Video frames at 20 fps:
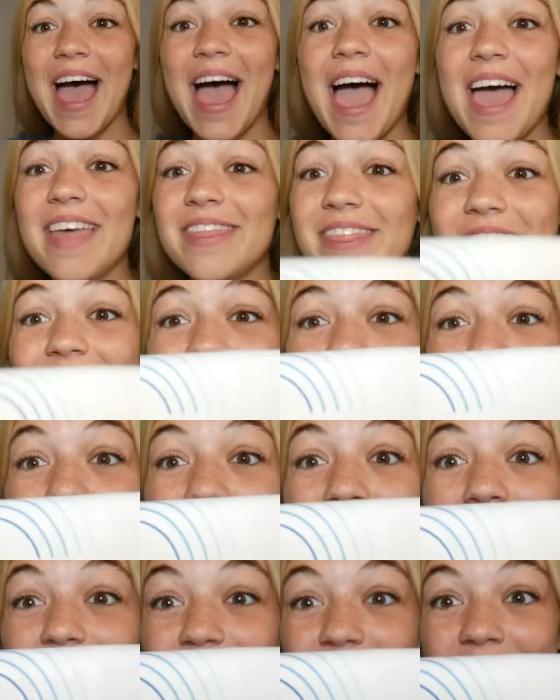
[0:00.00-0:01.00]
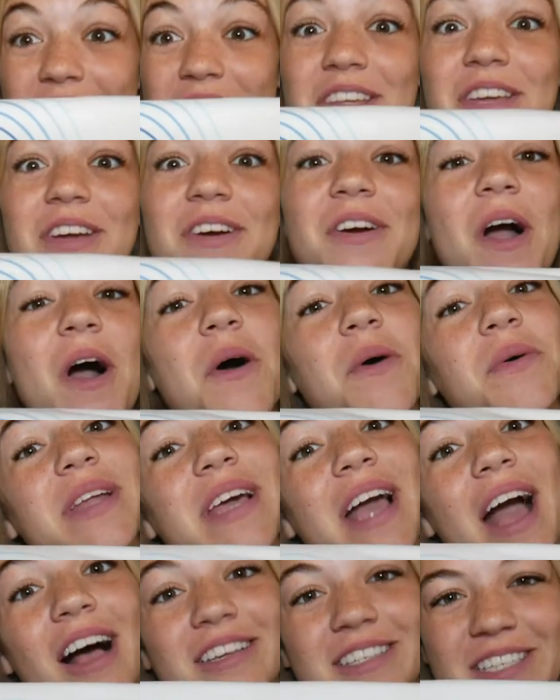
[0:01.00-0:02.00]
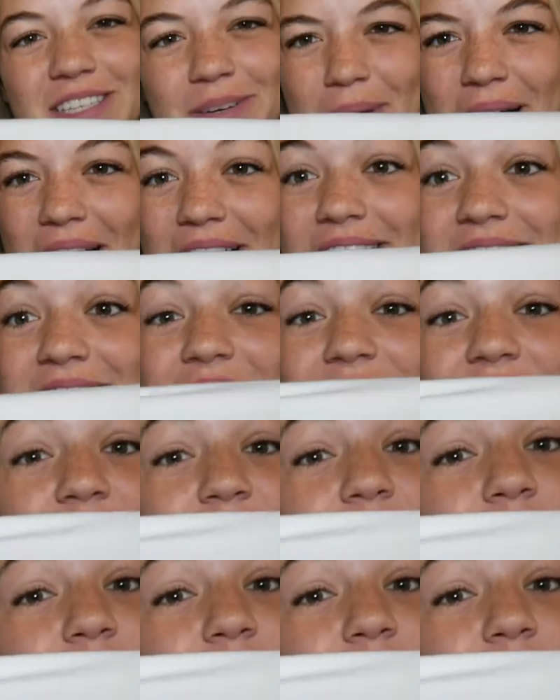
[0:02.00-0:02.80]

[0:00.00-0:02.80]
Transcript: And there you have it, your own customized new